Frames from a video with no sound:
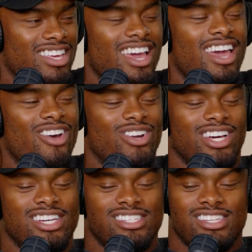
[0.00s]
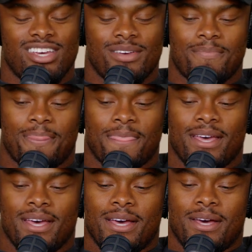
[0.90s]
Yeah, on a good team. Okay,
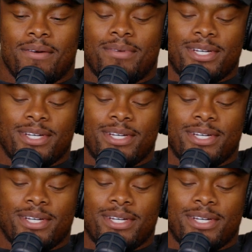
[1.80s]
okay.